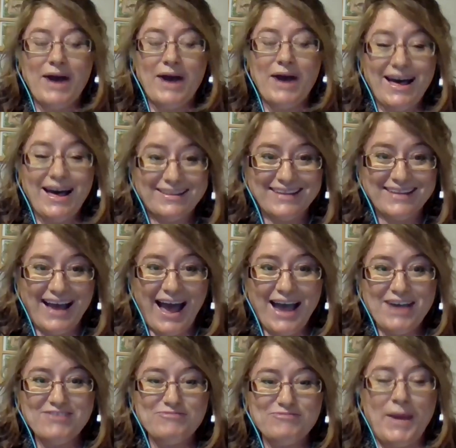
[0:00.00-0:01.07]
Well,
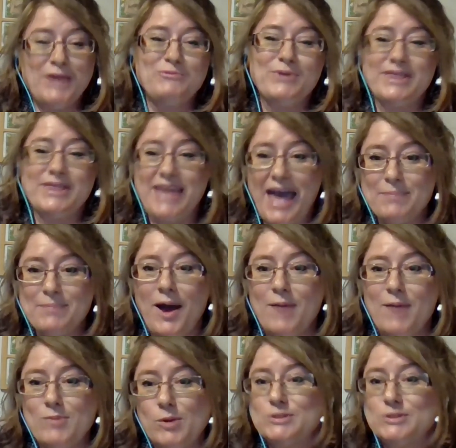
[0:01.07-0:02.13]
I've been with
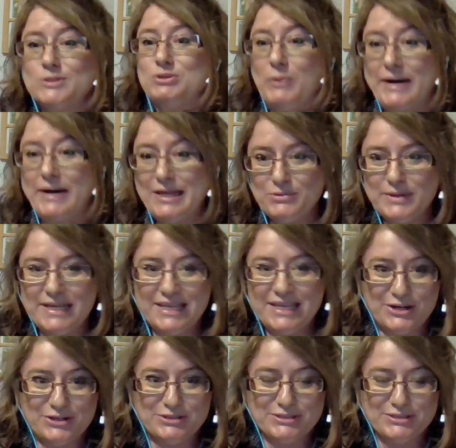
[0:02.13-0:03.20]
Capcom almost
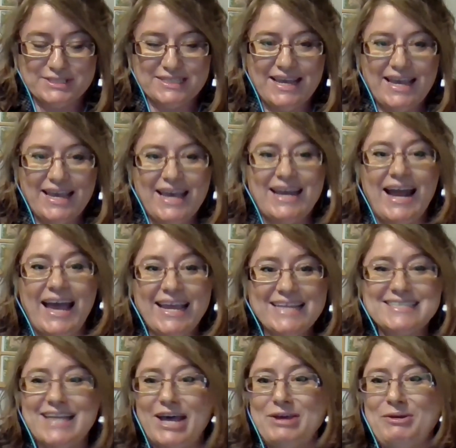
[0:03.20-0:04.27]
23 years, and
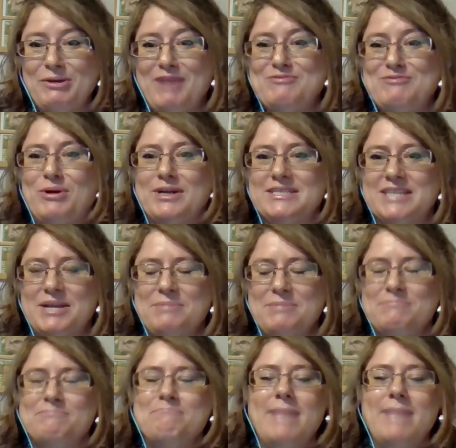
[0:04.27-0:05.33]
I can tell you I've worked
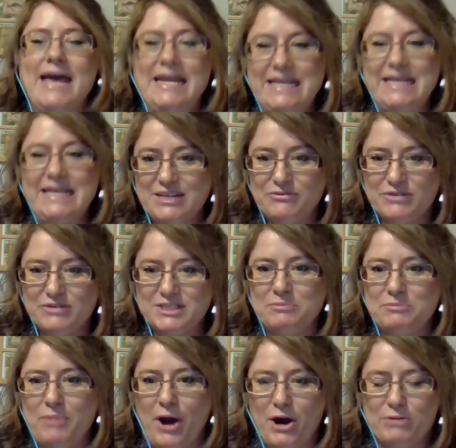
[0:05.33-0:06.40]
in many different
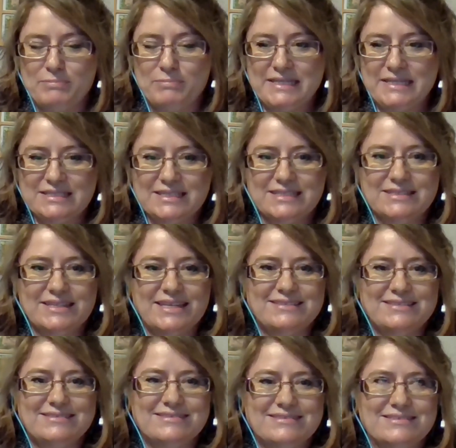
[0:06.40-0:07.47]
departments.
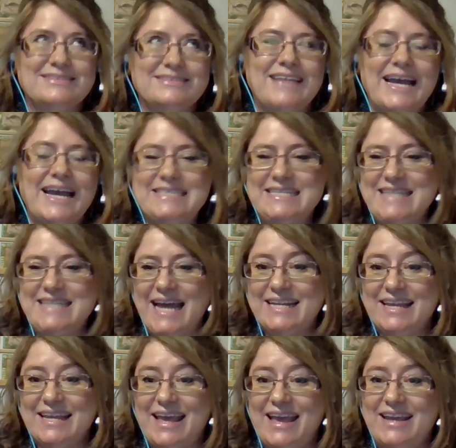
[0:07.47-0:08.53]
In
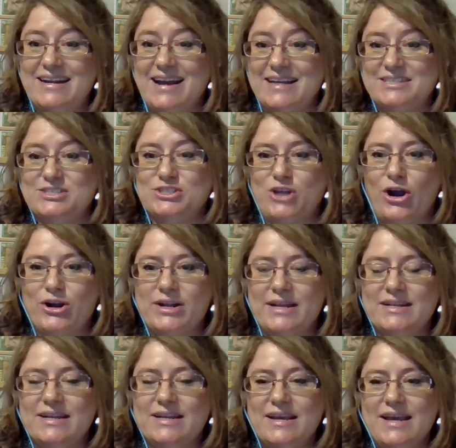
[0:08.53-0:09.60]
1998, I
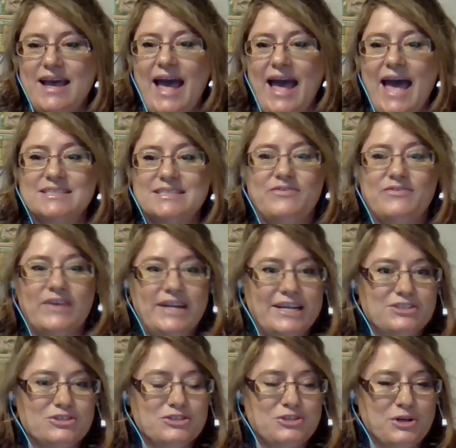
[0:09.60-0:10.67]
started as a
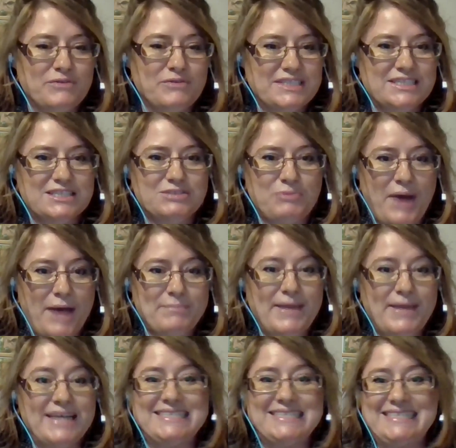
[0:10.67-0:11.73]
financial services rep,
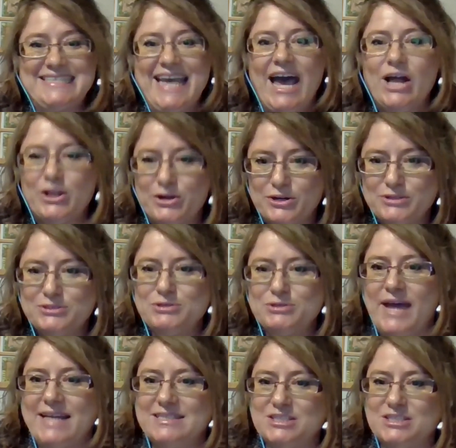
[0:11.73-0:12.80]
as a teller. So
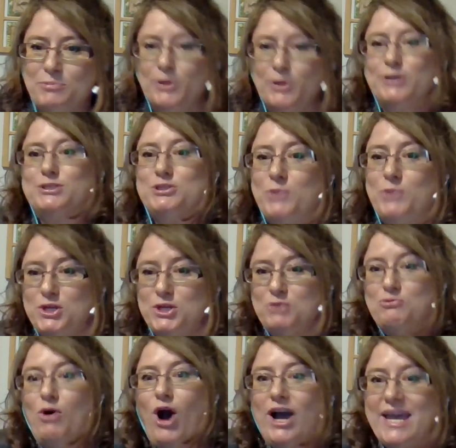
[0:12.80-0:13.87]
that's the person when you
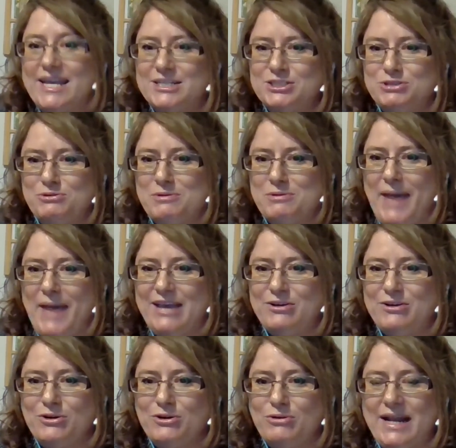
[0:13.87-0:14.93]
walk into a bank
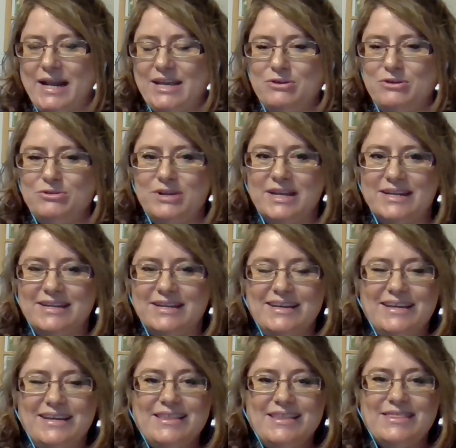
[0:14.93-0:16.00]
or credit union
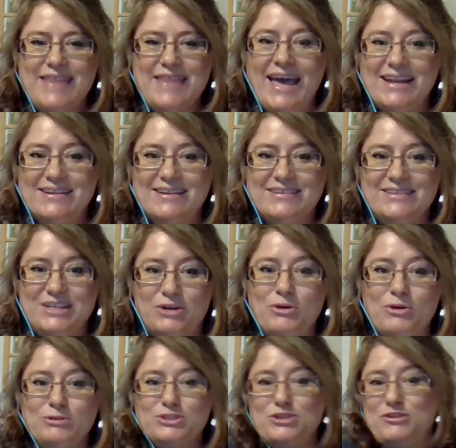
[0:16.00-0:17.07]
that,
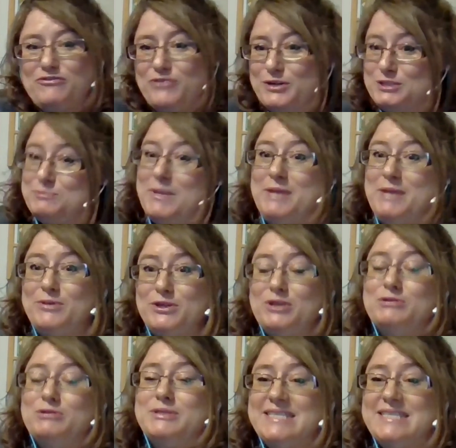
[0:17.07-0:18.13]
those are the first people
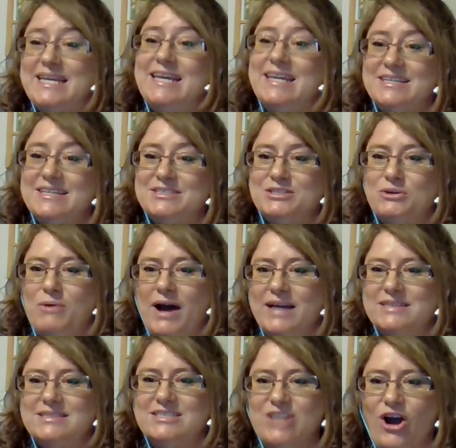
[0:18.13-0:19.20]
you see. So I
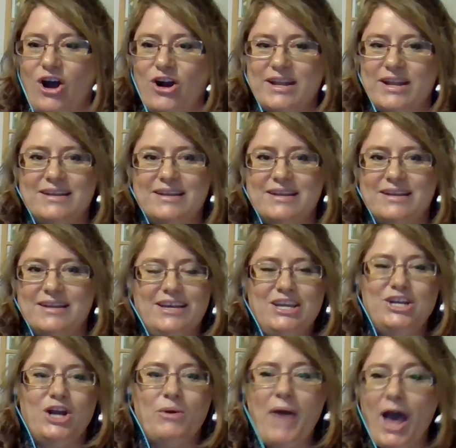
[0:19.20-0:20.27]
started,
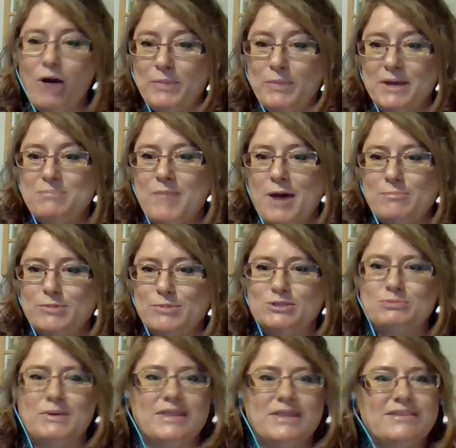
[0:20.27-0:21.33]
helping
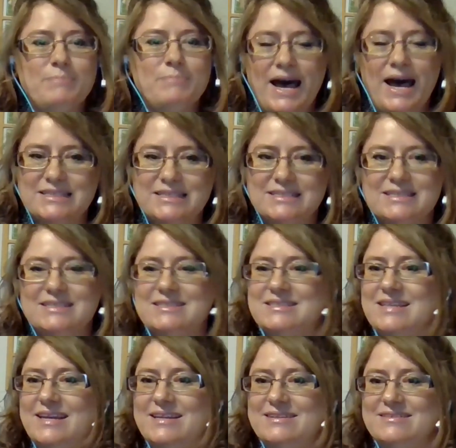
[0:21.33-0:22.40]
members with deposits
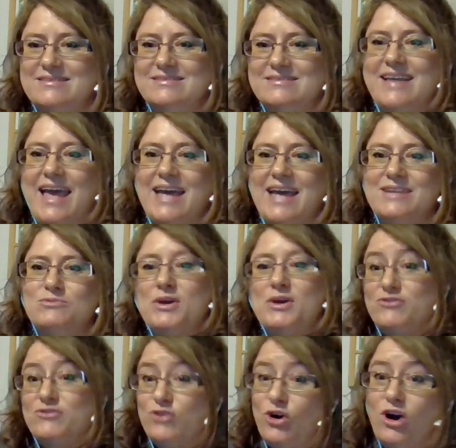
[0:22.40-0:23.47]
and
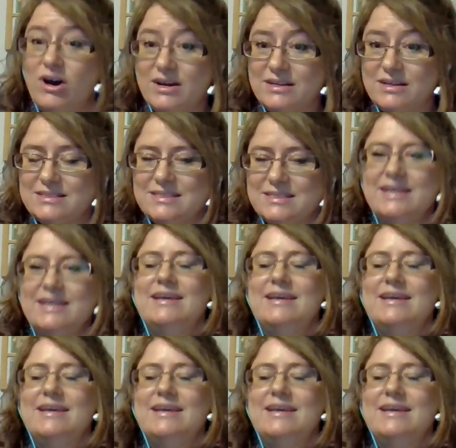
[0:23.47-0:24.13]
withdrawals.